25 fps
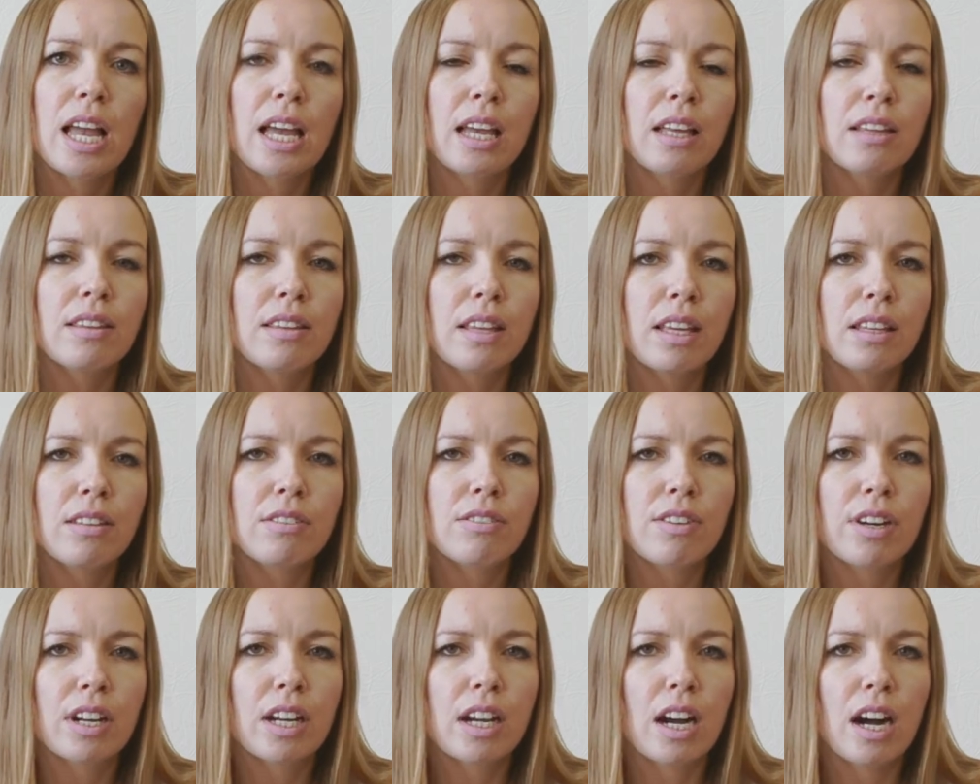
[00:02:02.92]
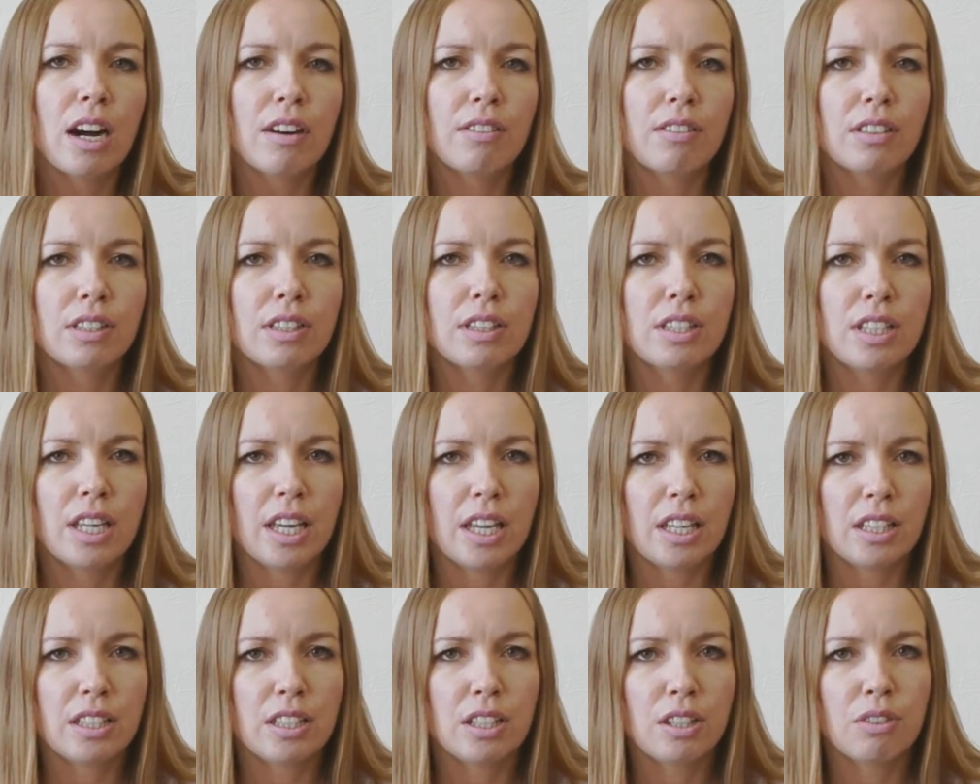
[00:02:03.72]
then recover
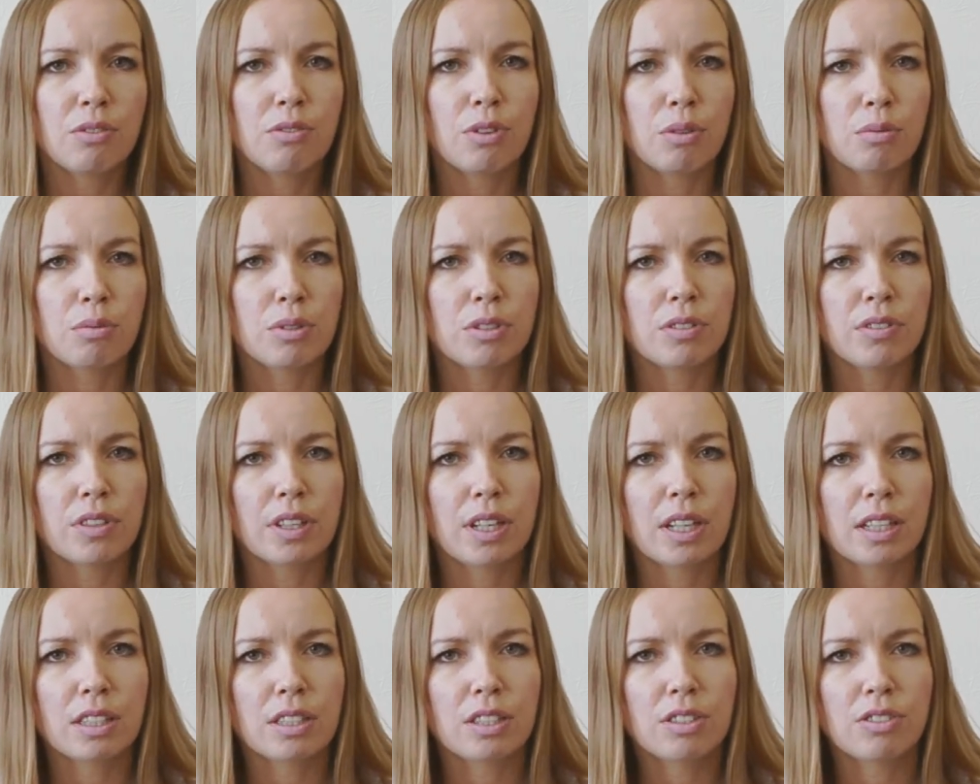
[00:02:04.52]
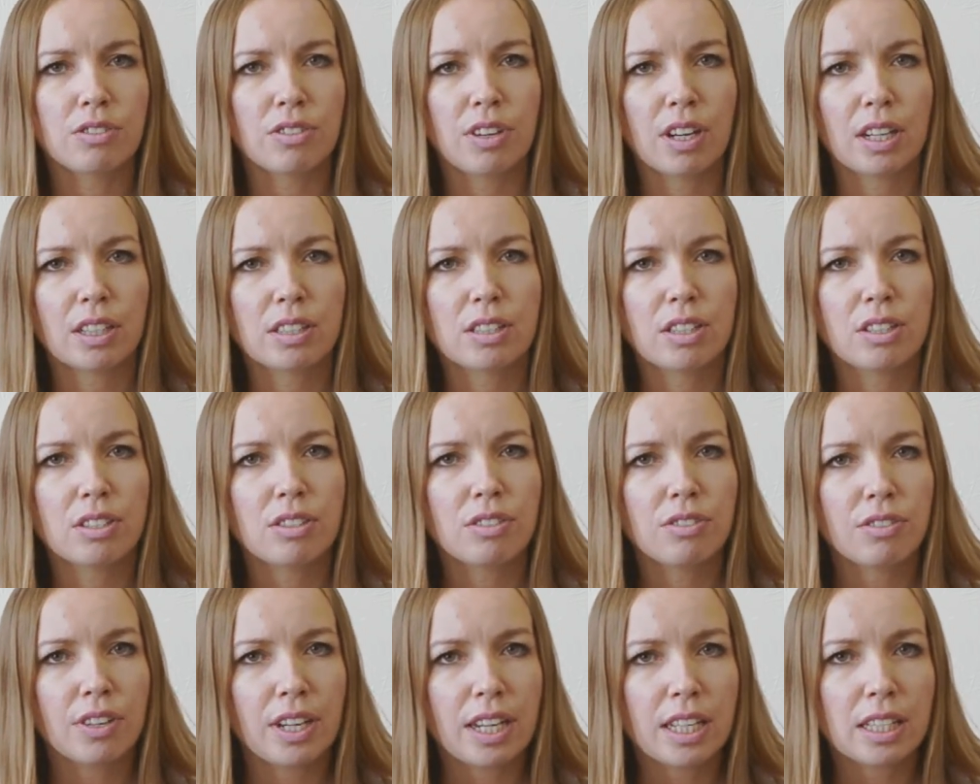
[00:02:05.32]
data from the
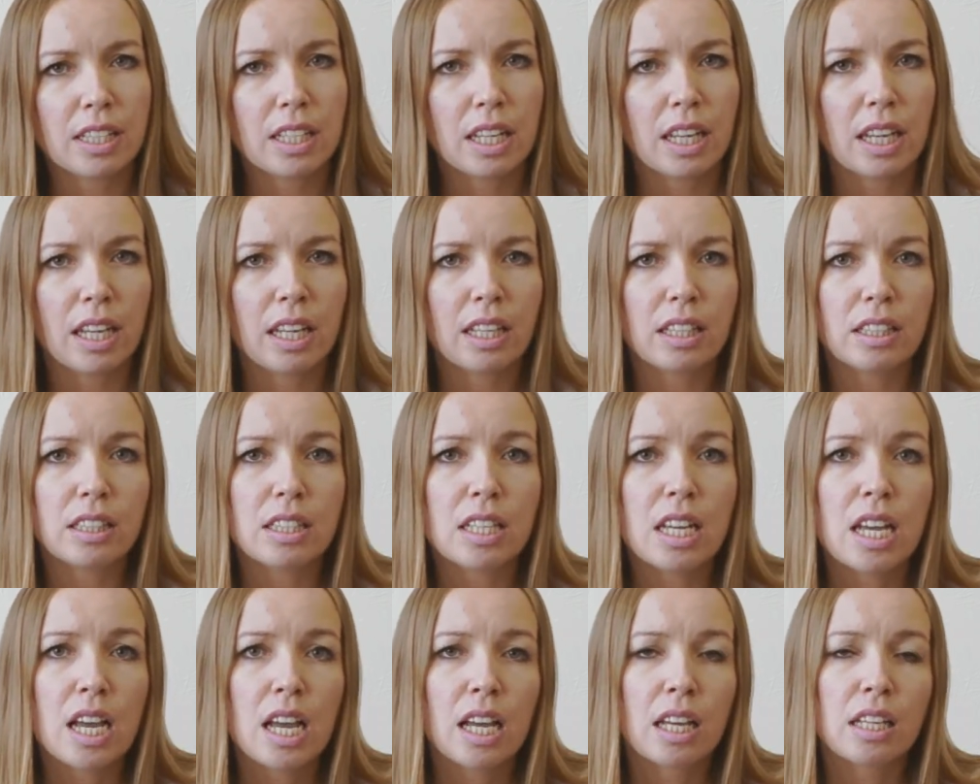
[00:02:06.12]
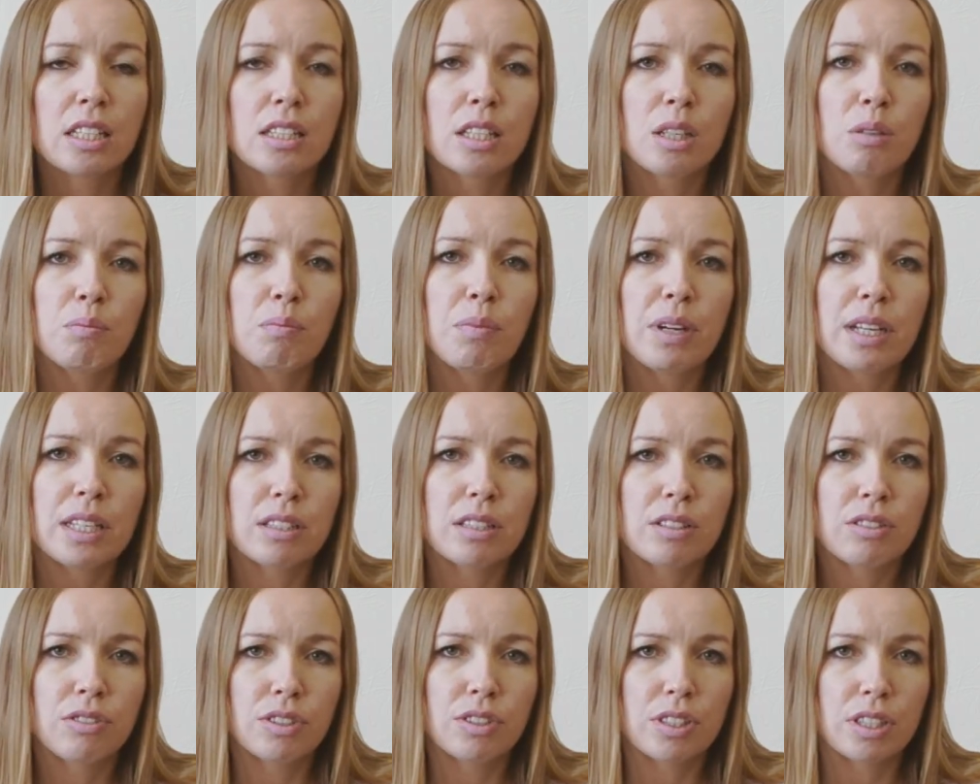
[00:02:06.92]
reconstructed RAID, and the
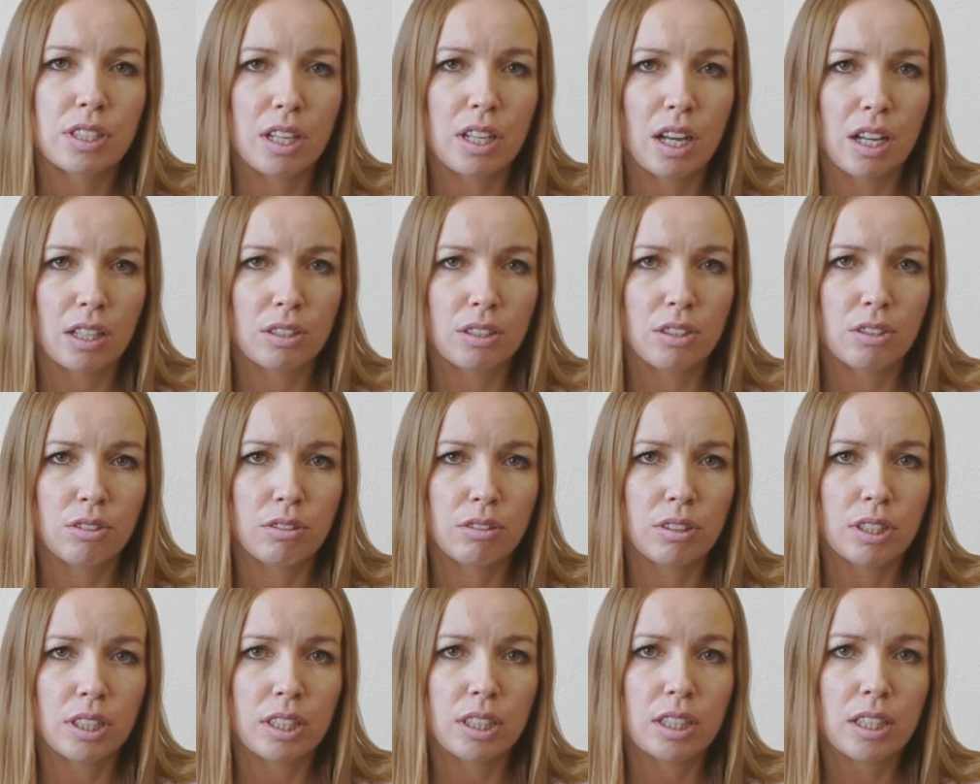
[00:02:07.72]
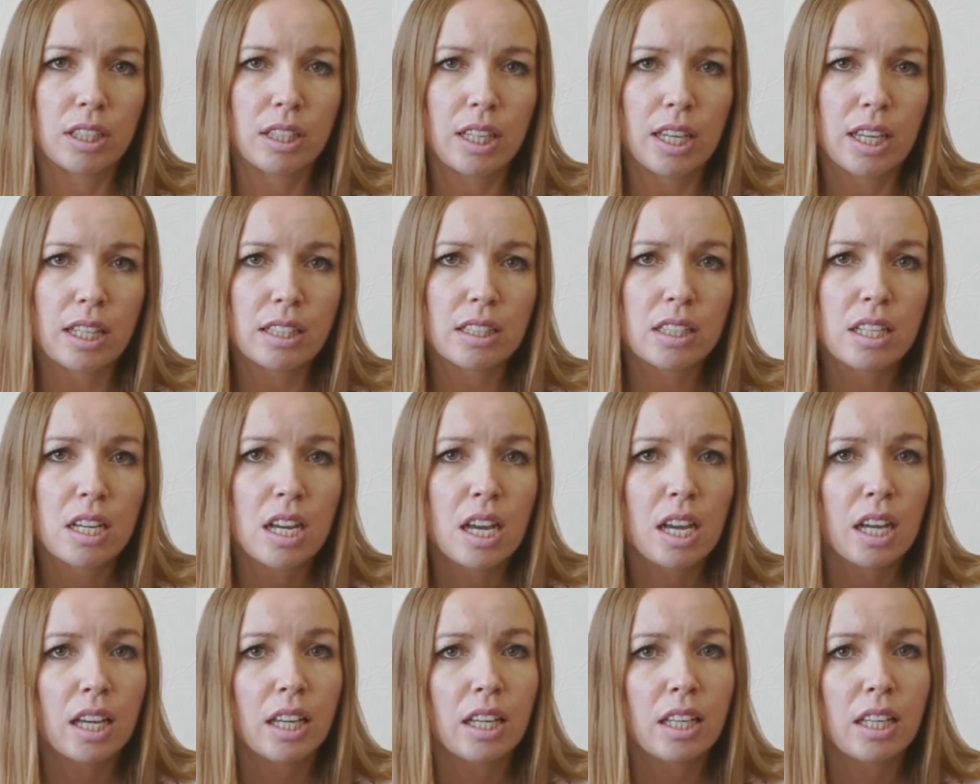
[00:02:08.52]
best result you can get